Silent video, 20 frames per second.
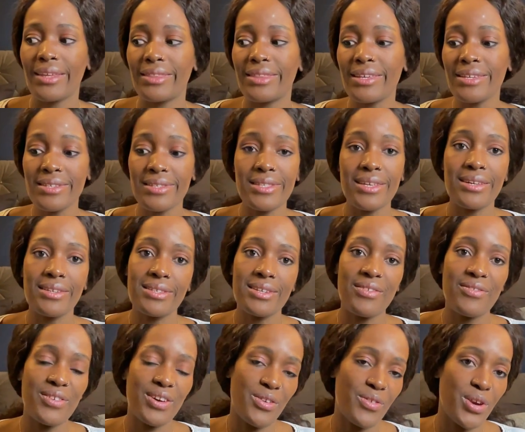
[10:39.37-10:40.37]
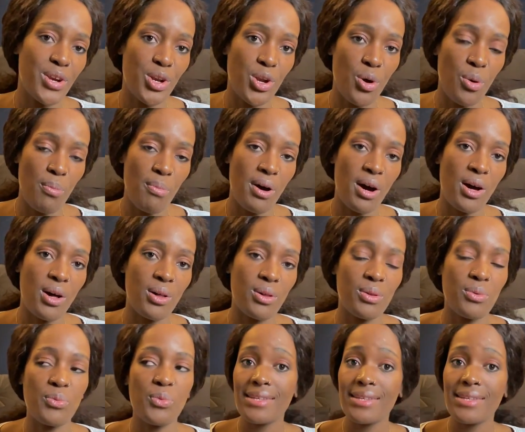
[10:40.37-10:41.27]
These things are very normal.